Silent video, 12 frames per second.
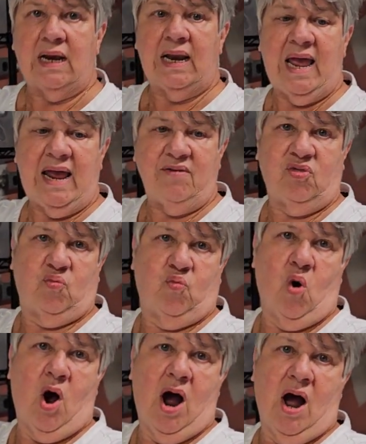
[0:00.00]

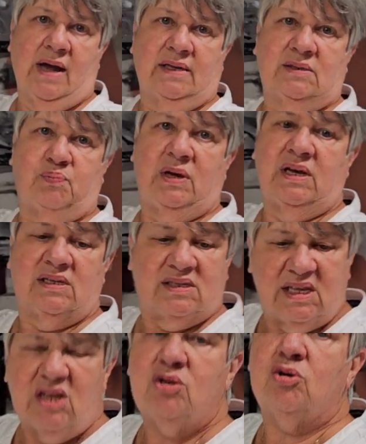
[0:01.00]
lengthwise because
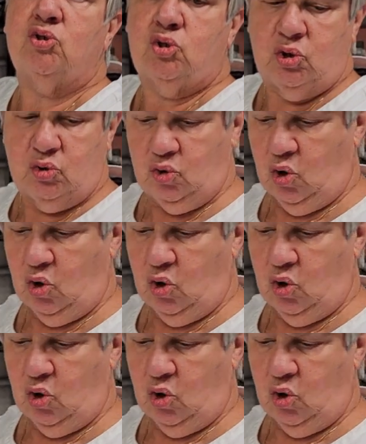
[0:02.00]
then they're too